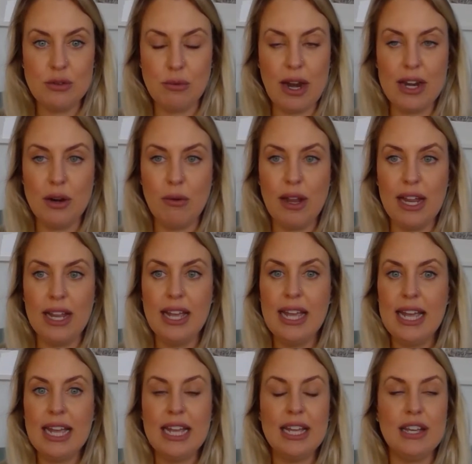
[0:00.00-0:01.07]
right away.
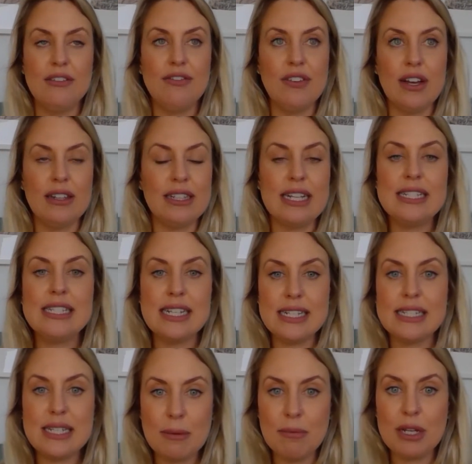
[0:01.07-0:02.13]
If, let's say
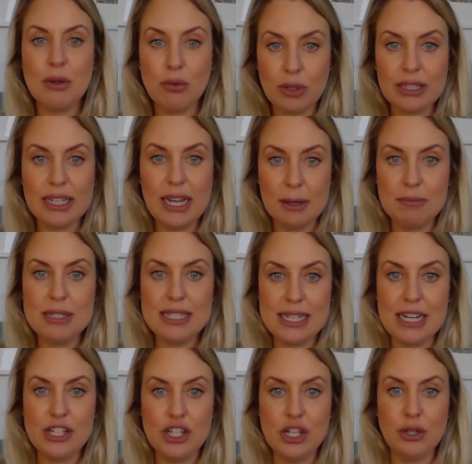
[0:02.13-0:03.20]
somebody really
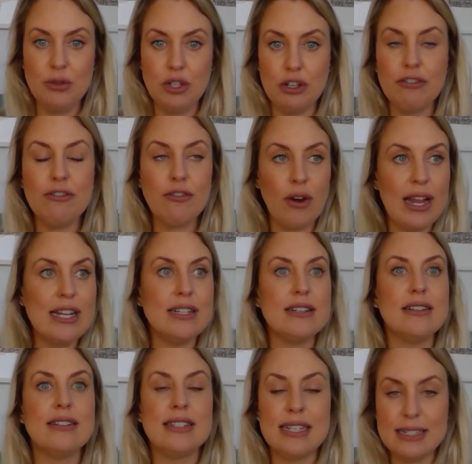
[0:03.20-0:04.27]
upset you, your friend
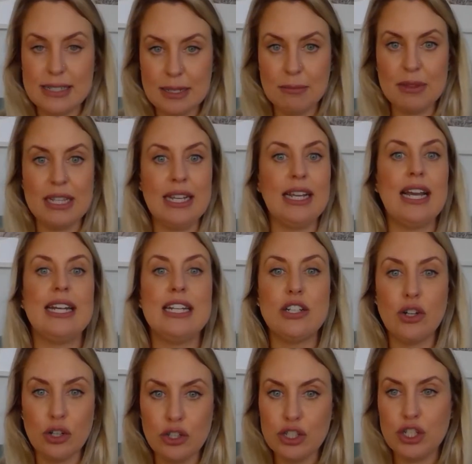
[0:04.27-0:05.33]
said something and it
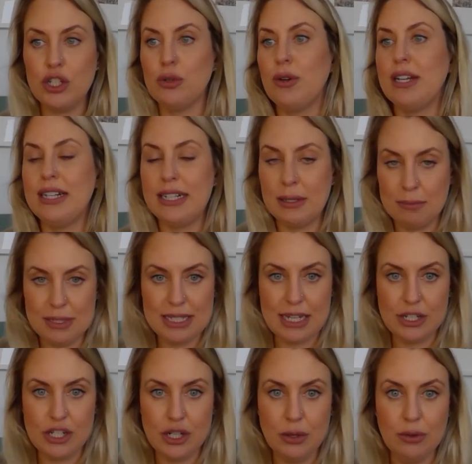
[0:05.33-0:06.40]
hurt you and it
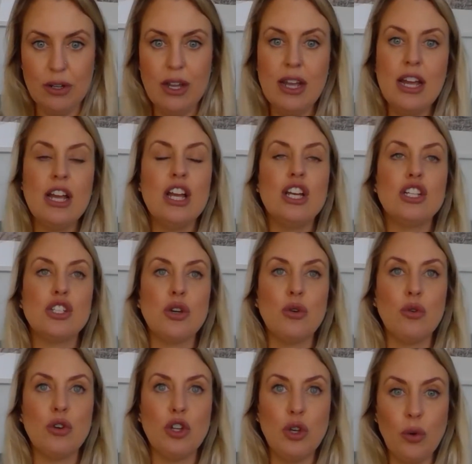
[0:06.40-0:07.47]
upset you.
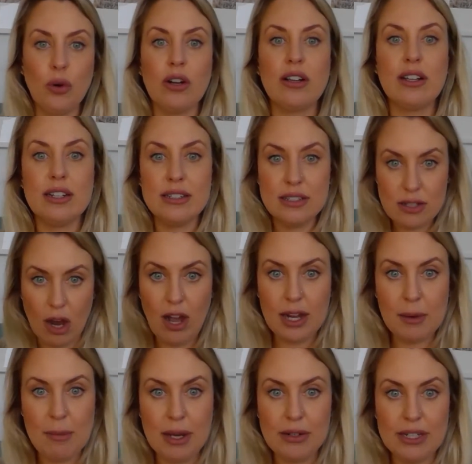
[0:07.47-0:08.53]
So you're going to talk
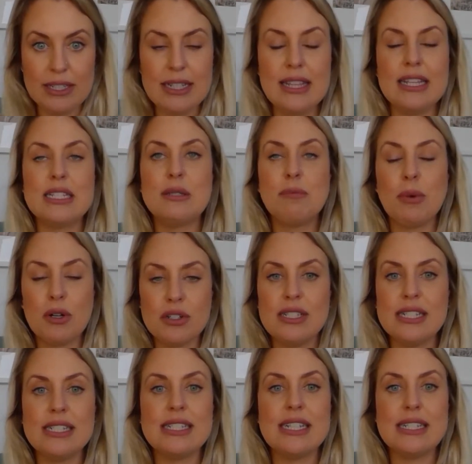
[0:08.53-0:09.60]
about it. This
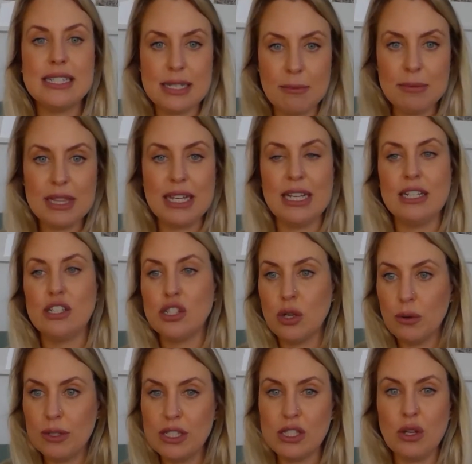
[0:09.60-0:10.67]
person said something
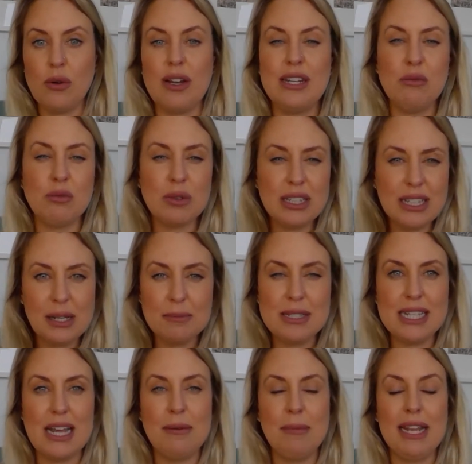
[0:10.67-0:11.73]
so-and-so and it really
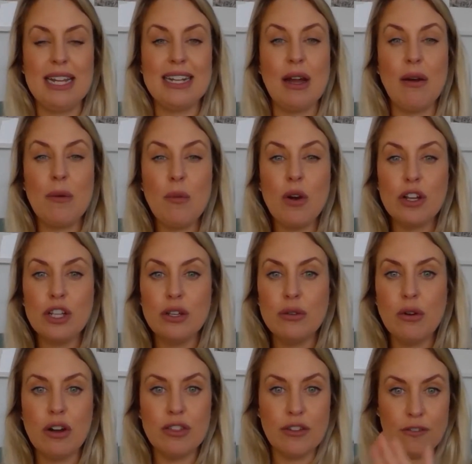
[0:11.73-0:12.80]
upset me. Now I want you
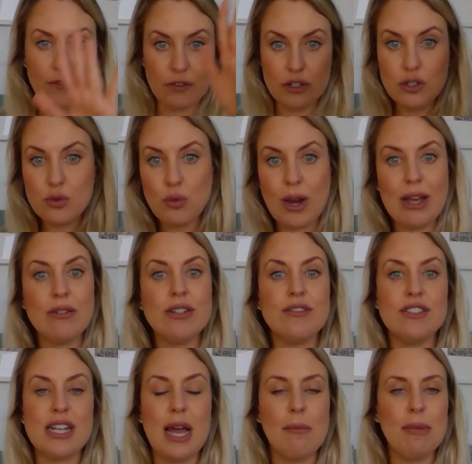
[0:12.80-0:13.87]
on the first round of
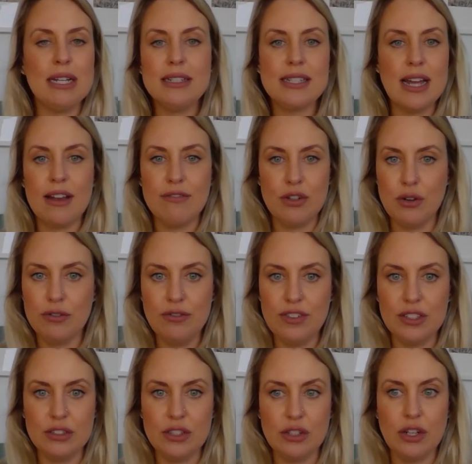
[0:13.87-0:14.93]
tapping to have no
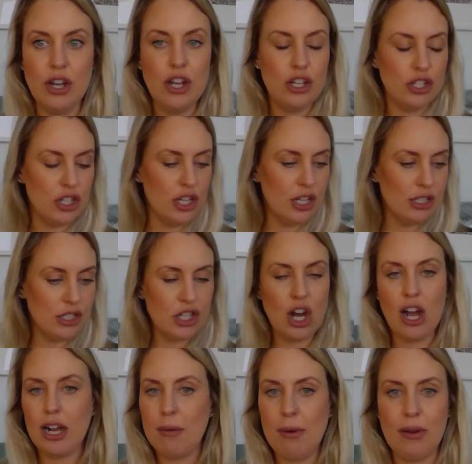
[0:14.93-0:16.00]
filter. Just
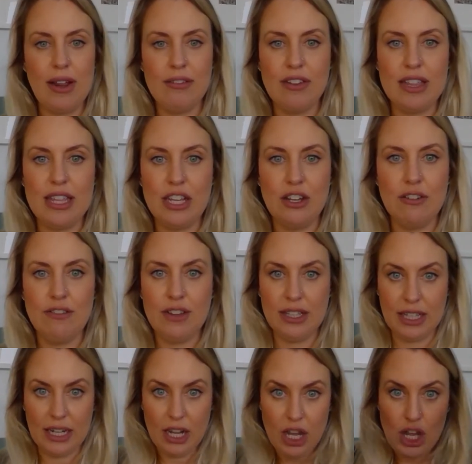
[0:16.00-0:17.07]
talk about everything you're
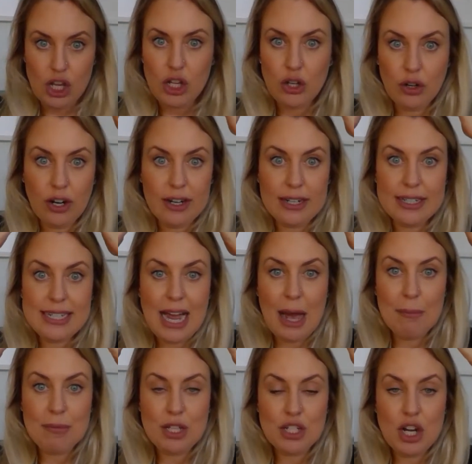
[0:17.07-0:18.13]
feeling. You're going to
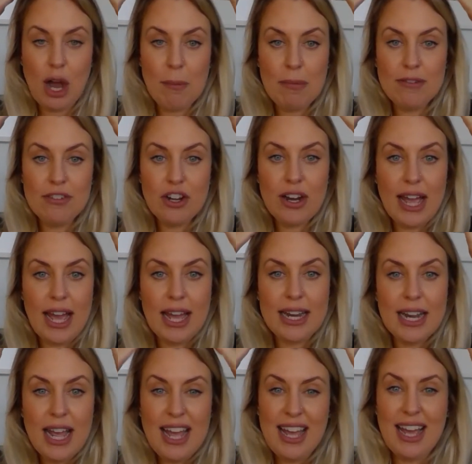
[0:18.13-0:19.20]
tap the top of your head
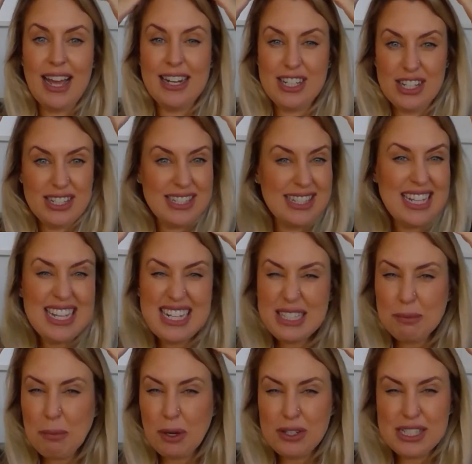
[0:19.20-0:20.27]
and just, this
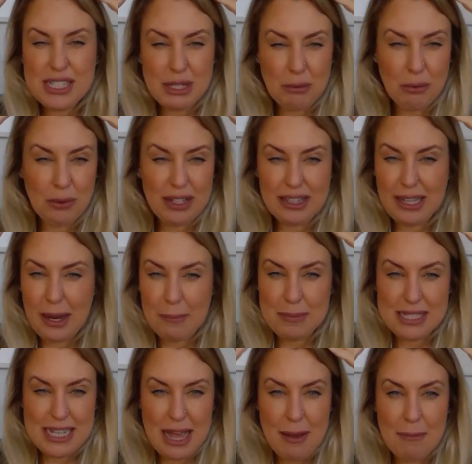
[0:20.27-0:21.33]
person really
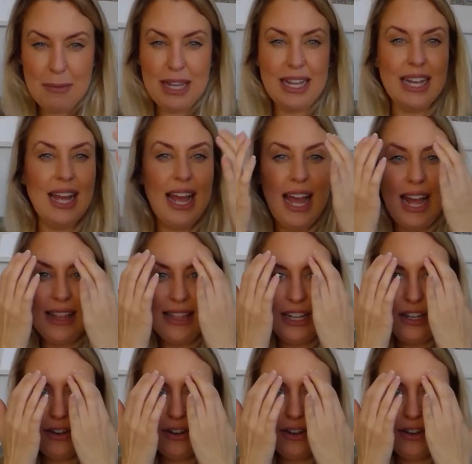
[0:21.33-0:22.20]
upset me. And then